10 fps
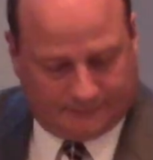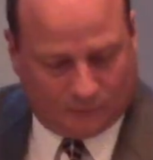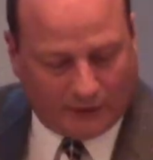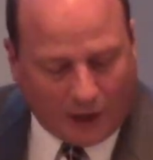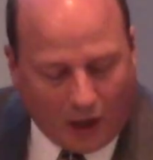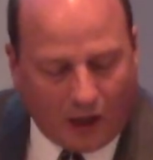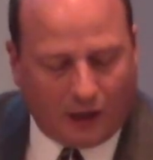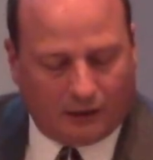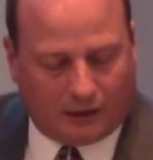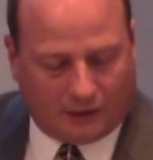We
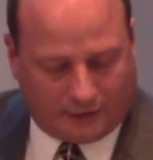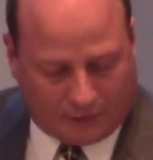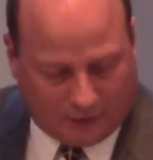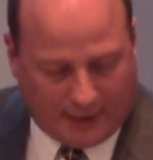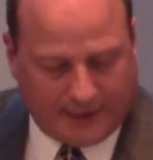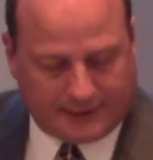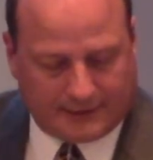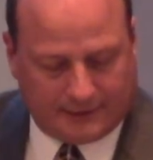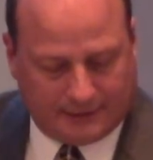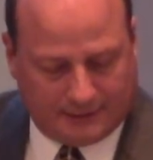all are the
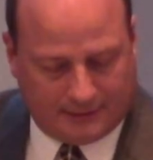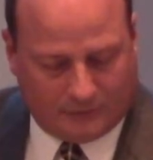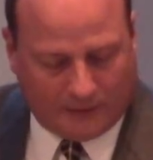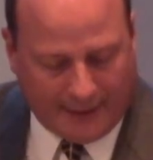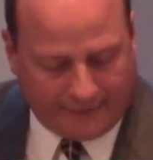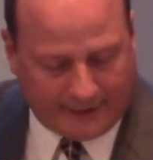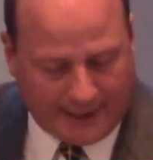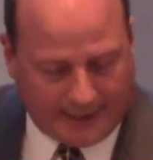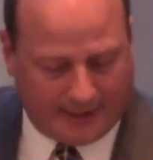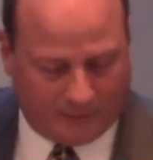Christ. We have the
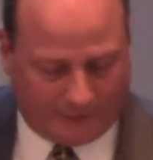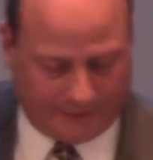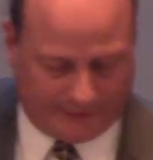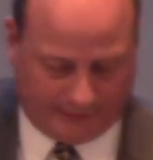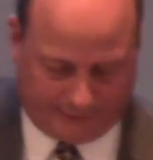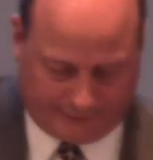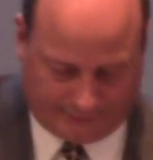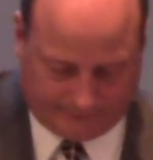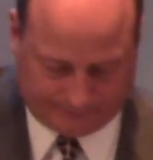I am within us.